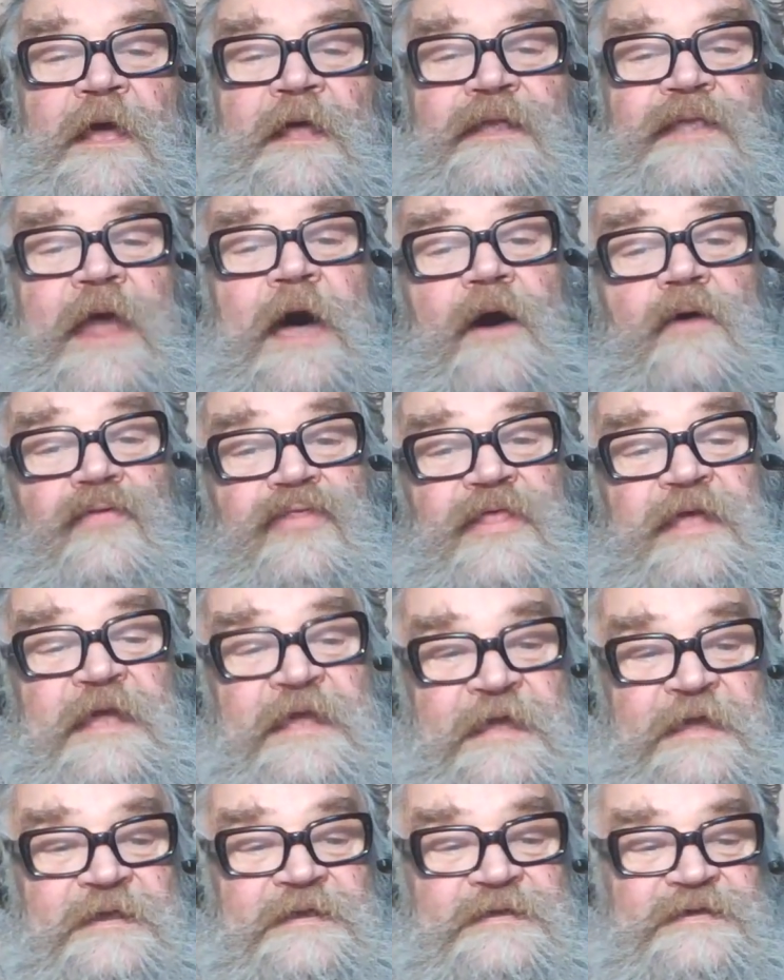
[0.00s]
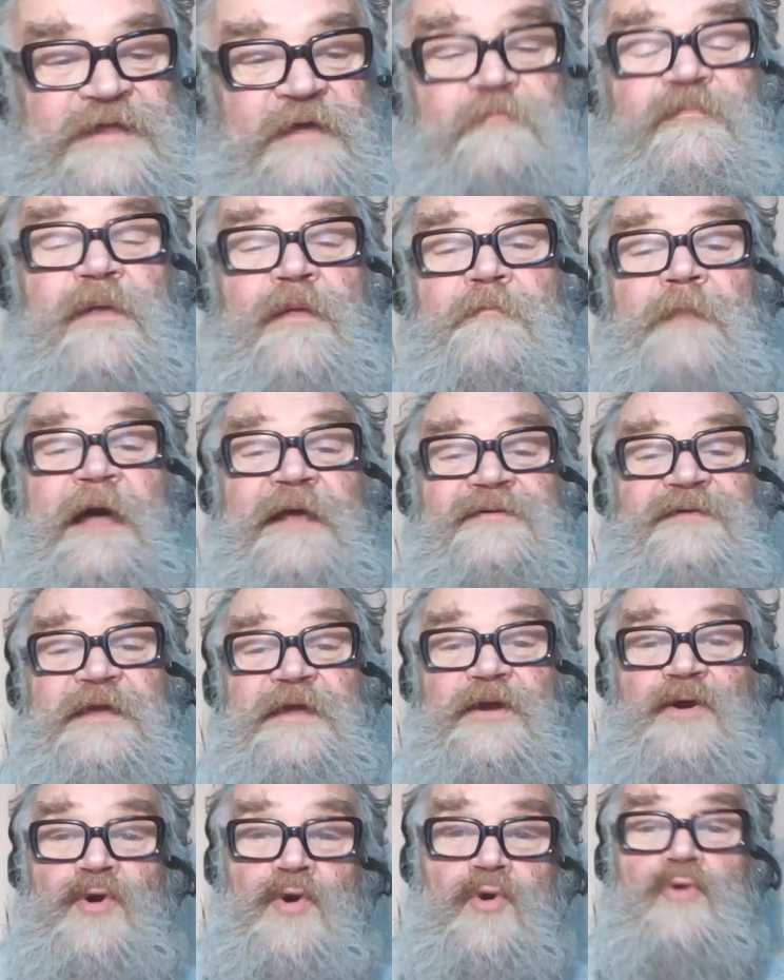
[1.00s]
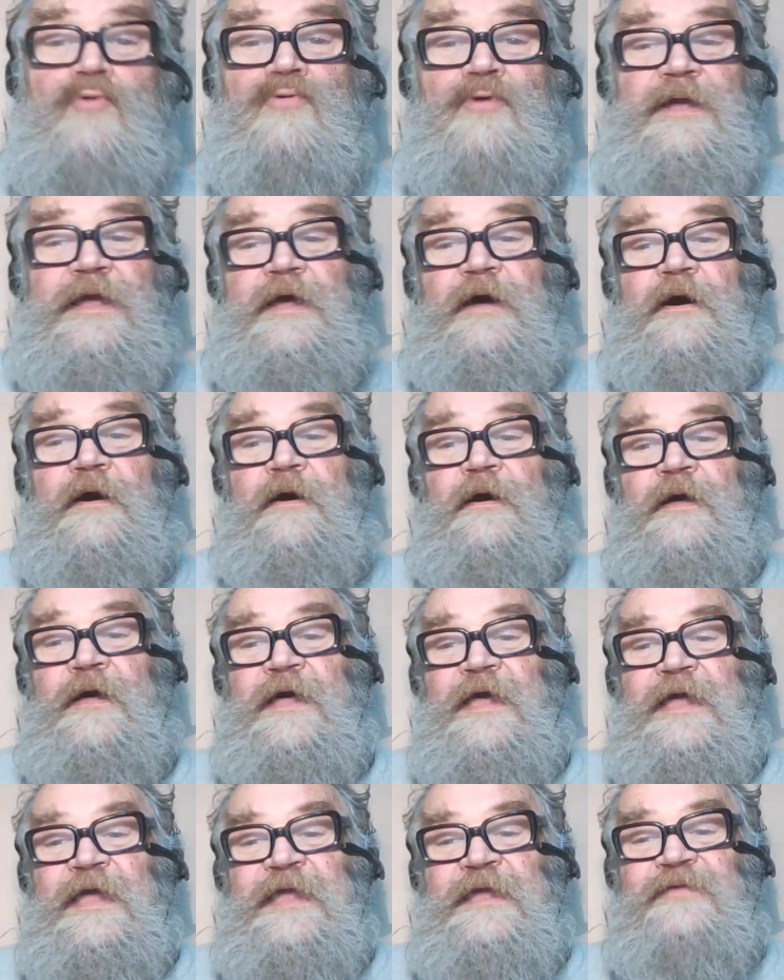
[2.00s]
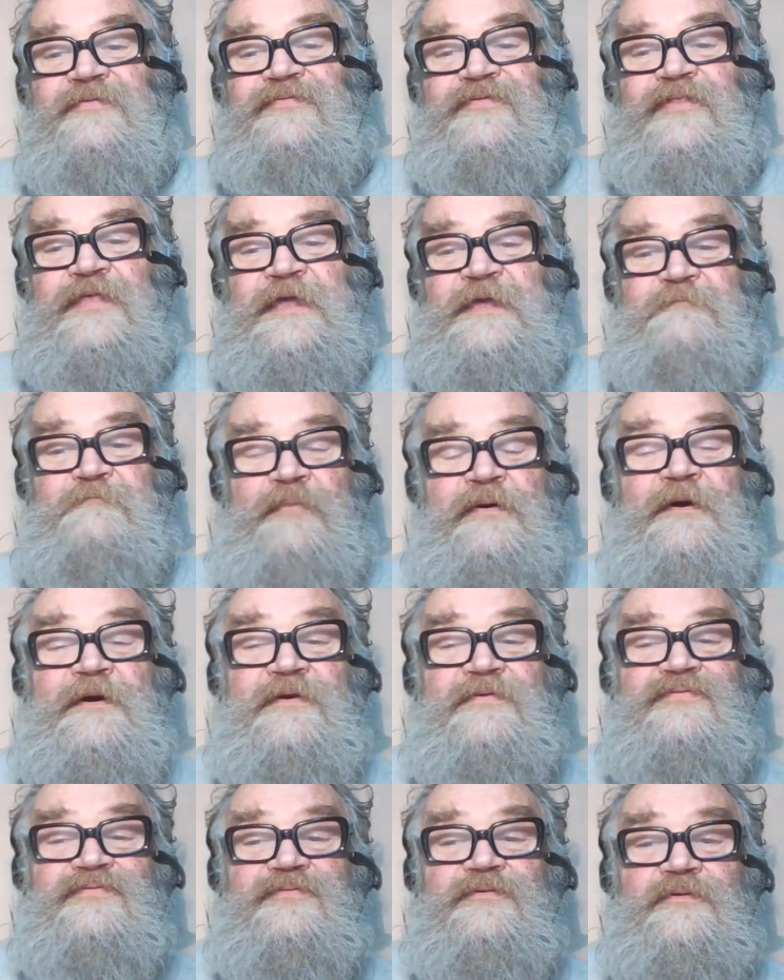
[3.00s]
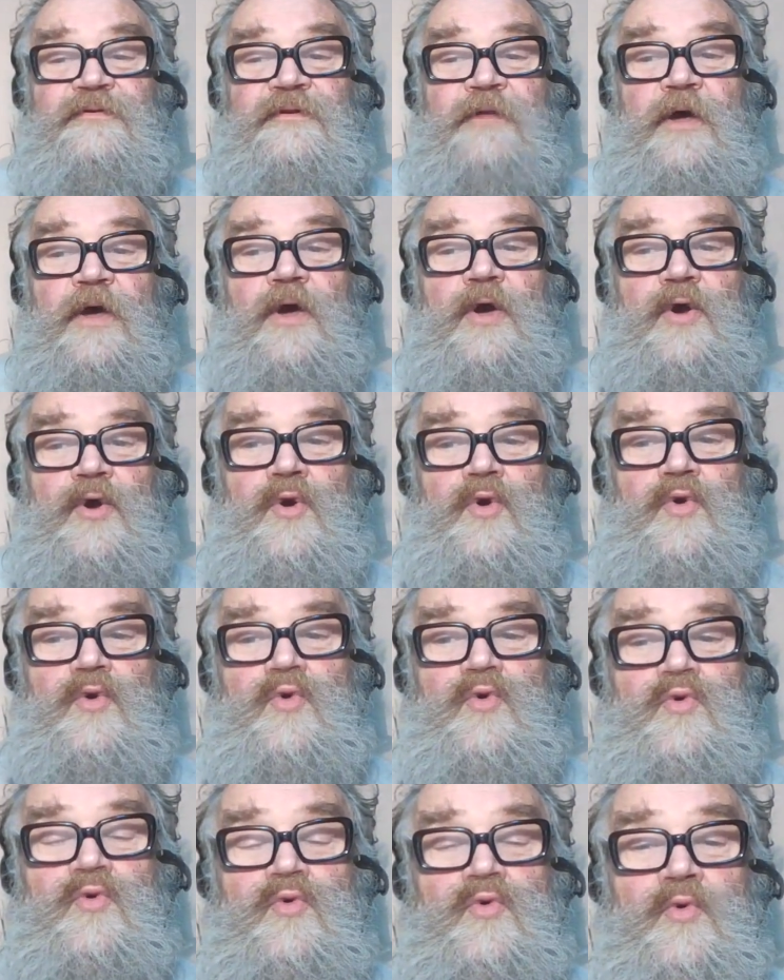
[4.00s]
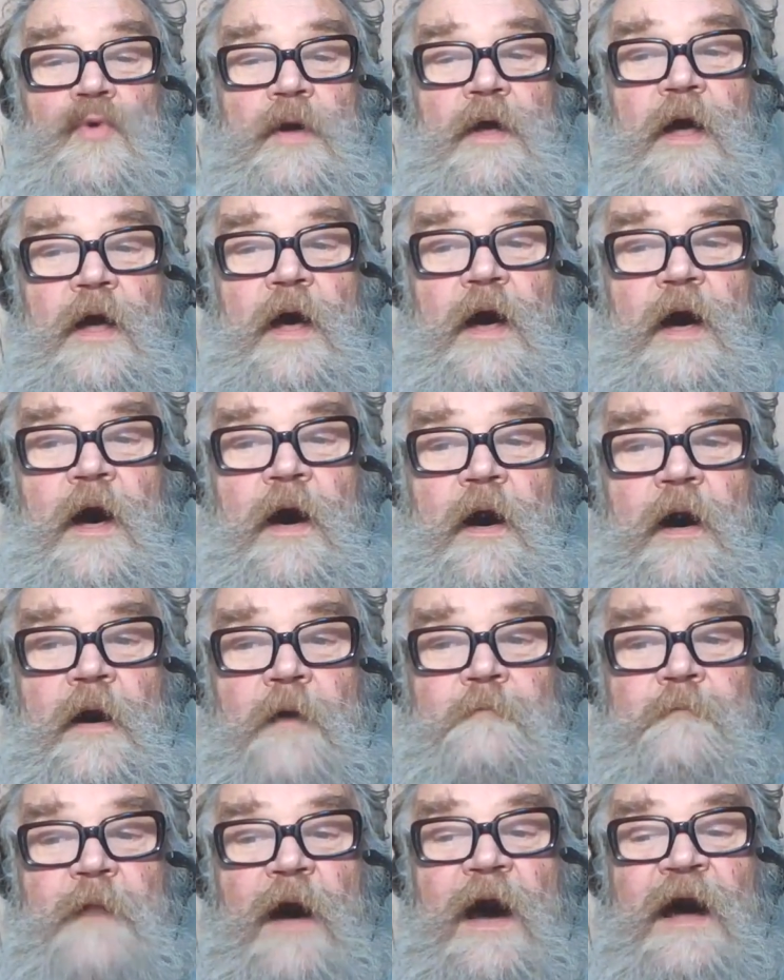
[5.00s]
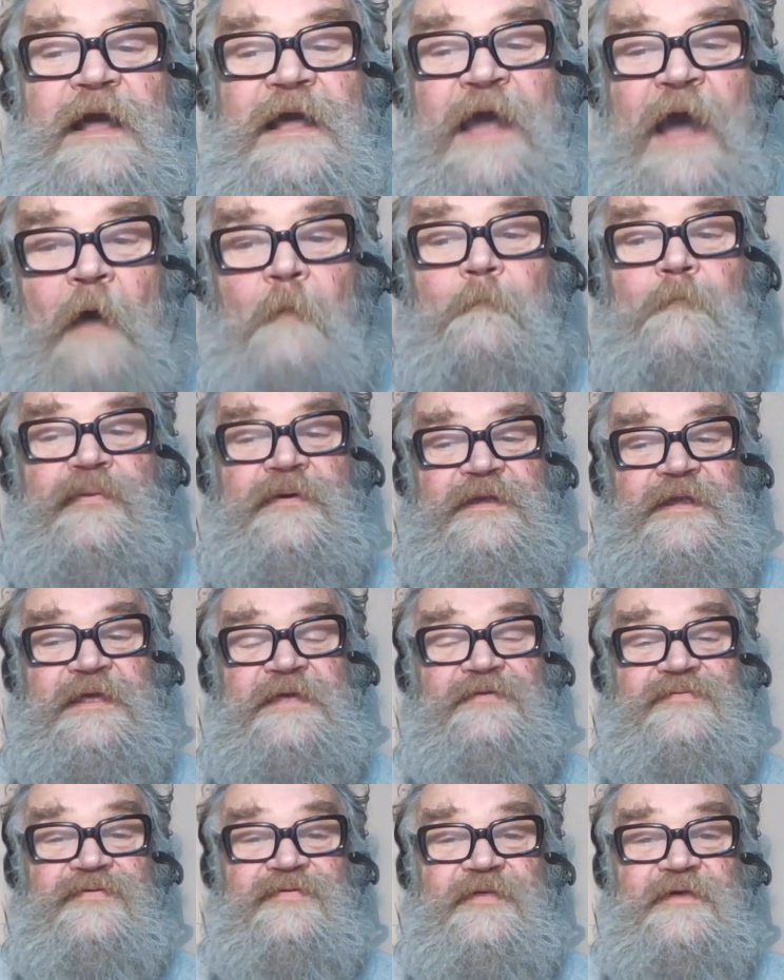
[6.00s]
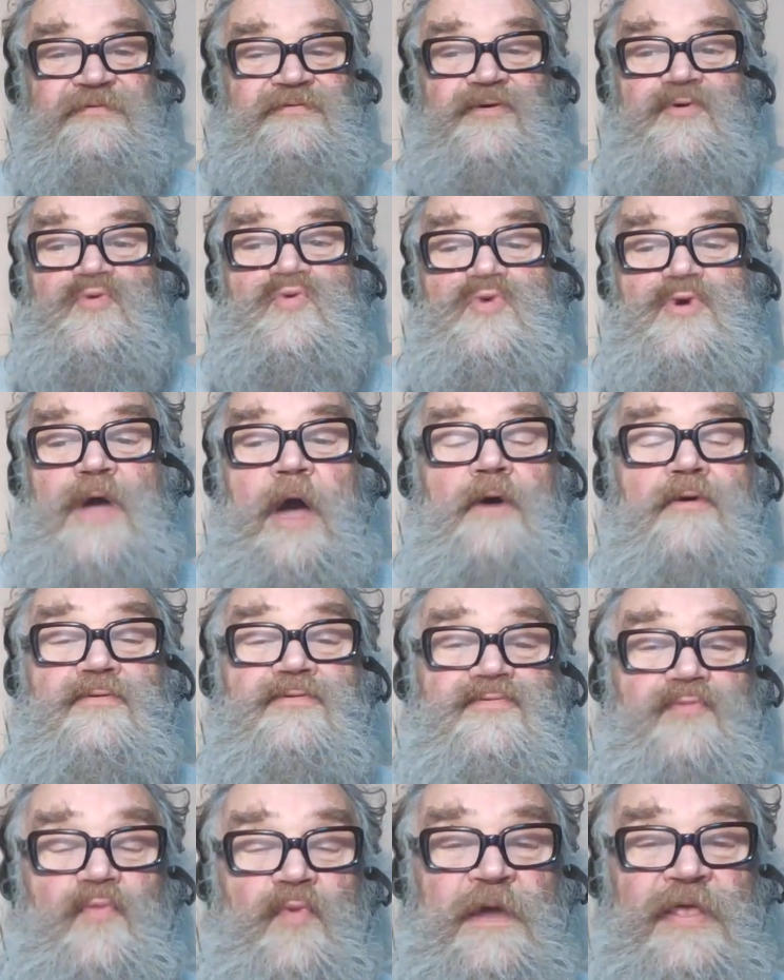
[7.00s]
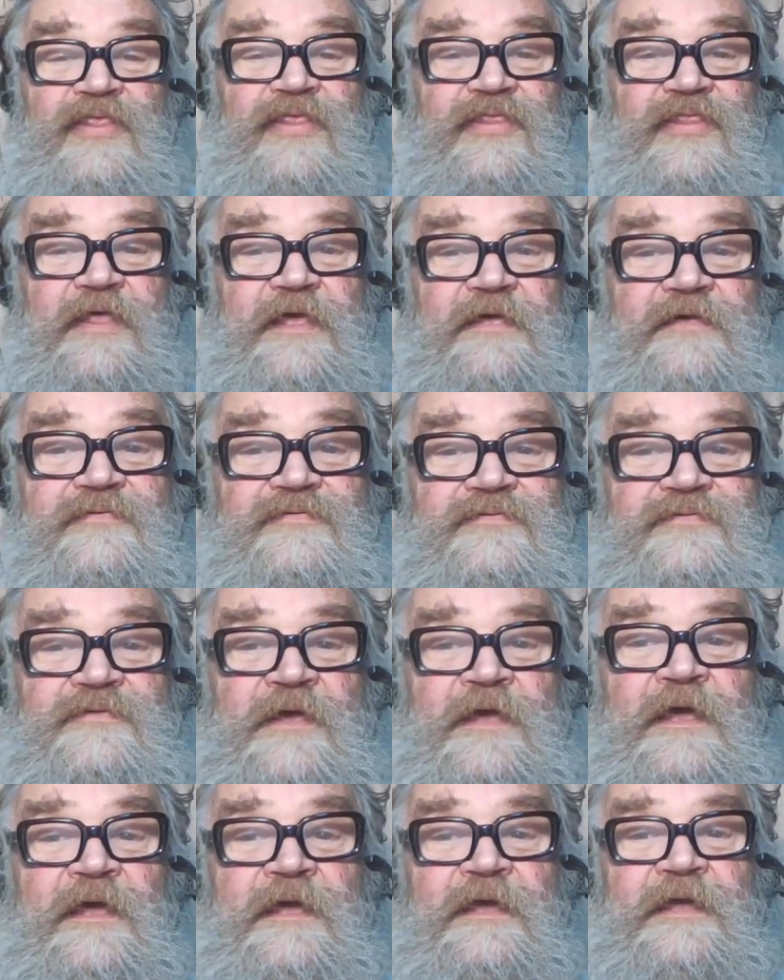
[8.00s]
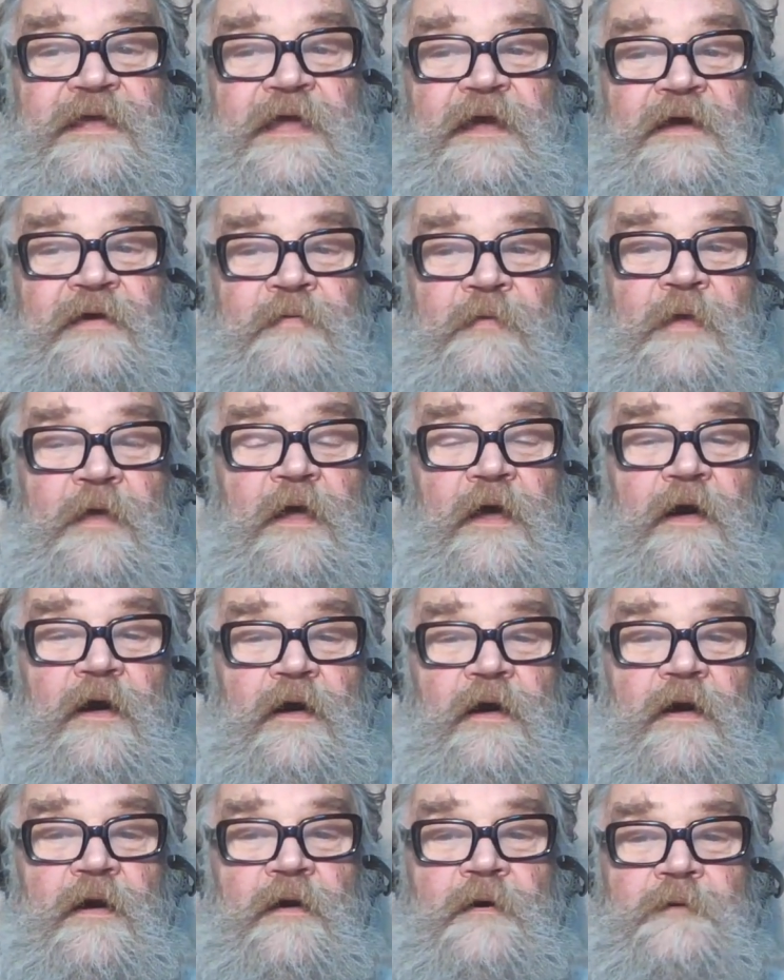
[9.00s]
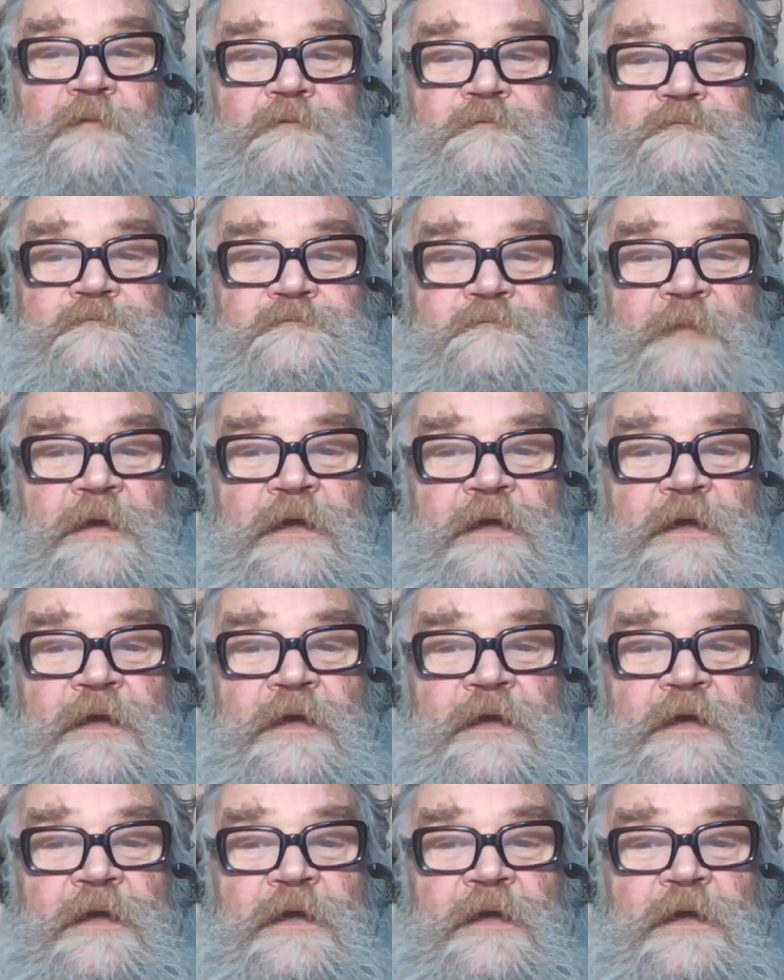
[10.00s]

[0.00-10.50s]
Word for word: Now, the diplomatic courier is the person who accompanies this, who goes with this, yeah, and